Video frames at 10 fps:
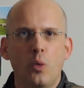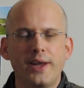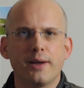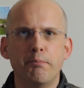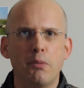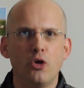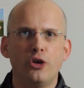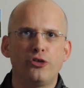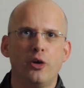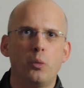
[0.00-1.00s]
we can
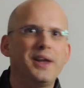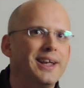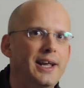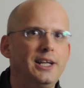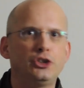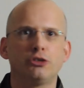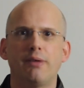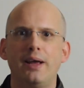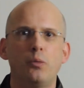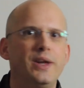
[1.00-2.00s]
monitor, we can
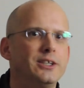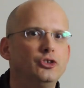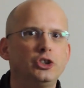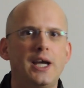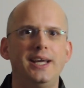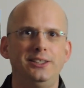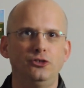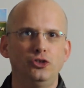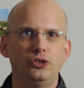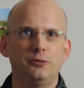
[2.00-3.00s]
iterate, we can
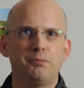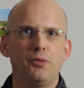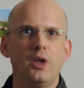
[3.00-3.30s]
change.